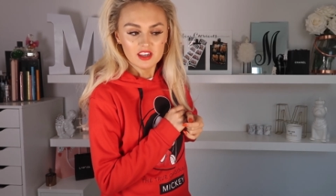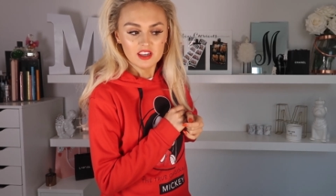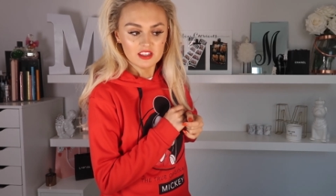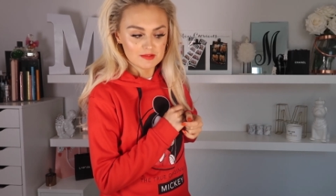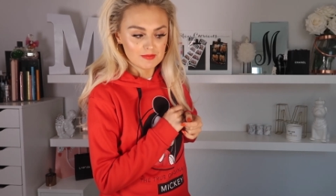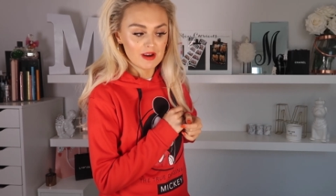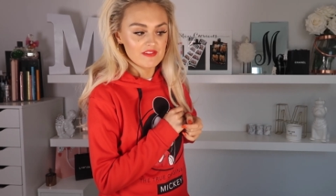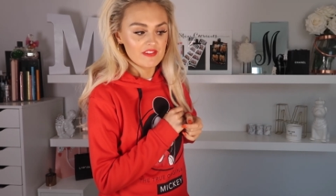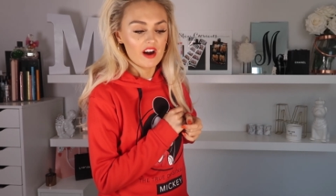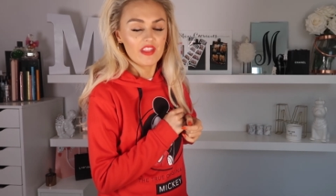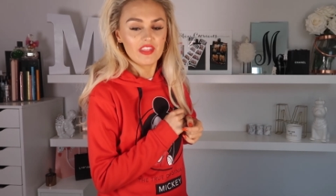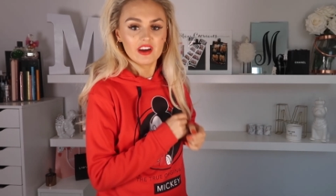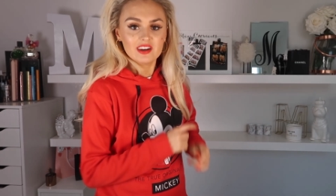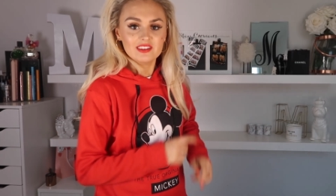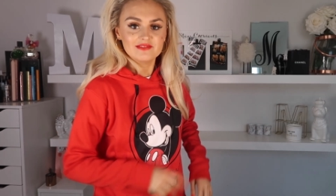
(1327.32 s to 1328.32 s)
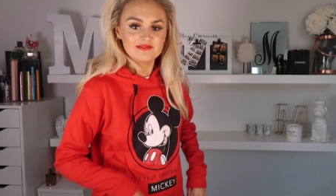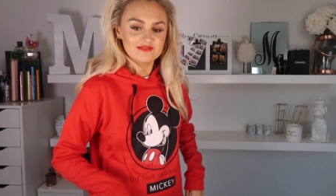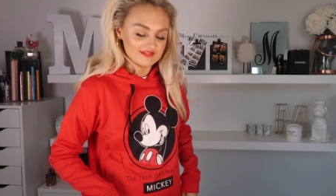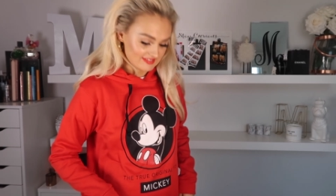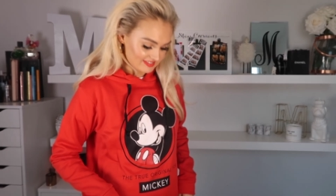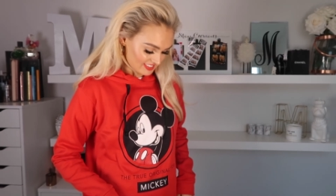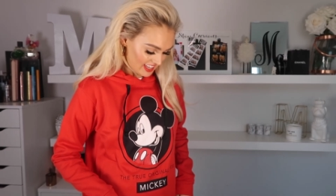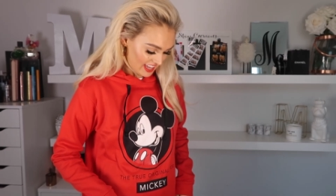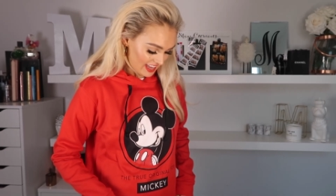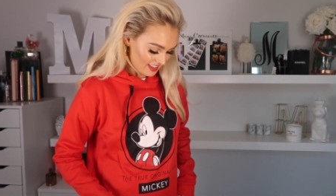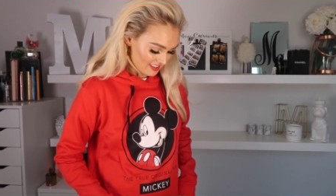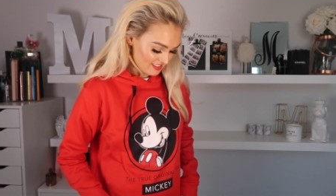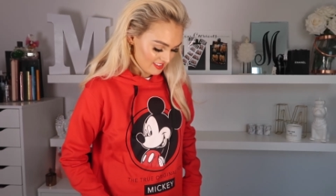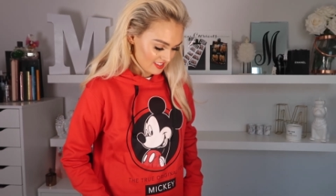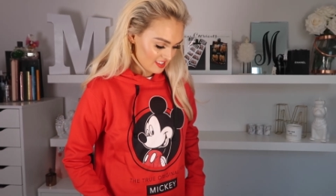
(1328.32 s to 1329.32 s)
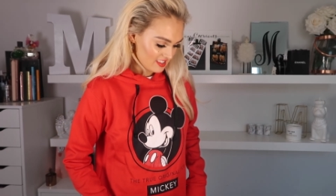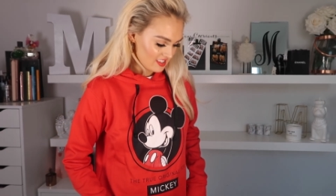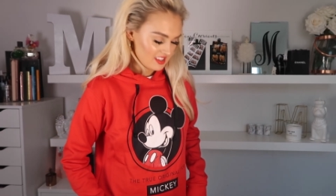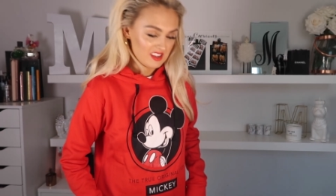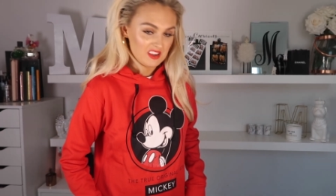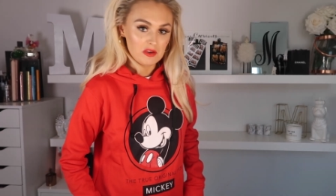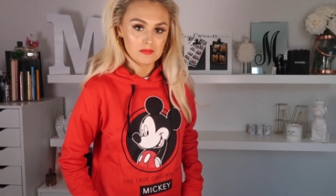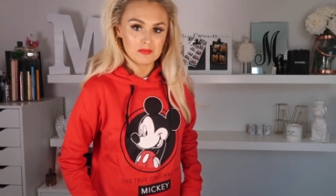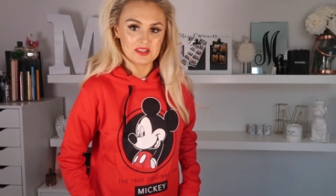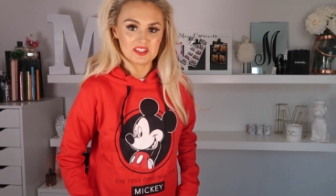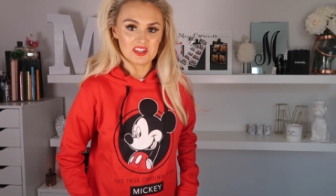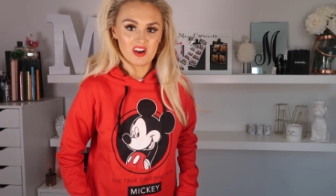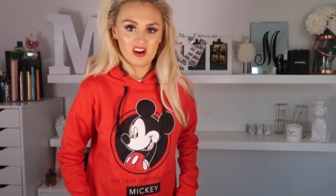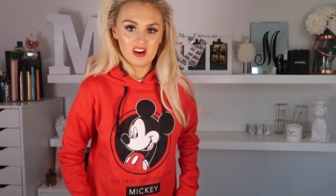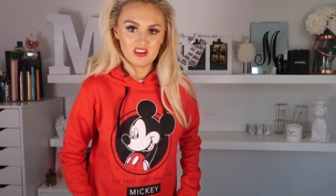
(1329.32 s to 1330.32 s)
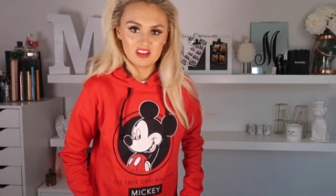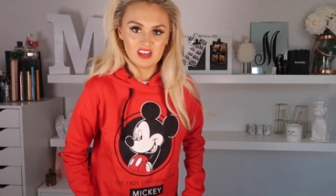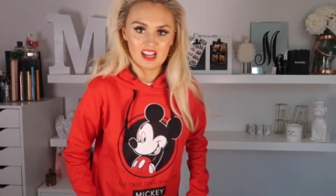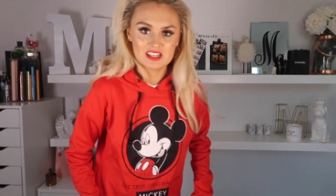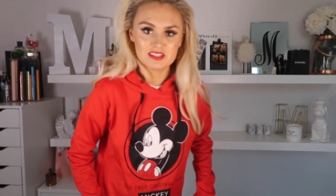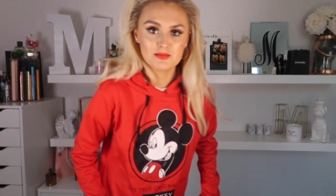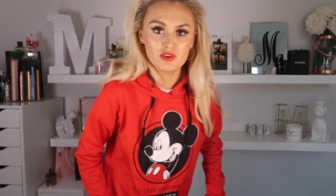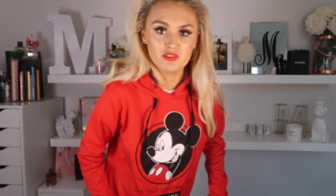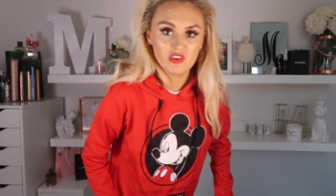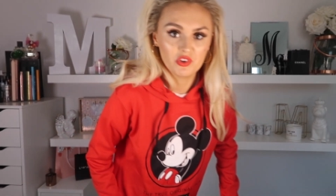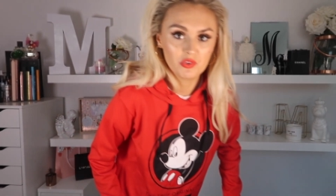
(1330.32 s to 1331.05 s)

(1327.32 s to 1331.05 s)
He's my father. Okay. Bizarre. Let's move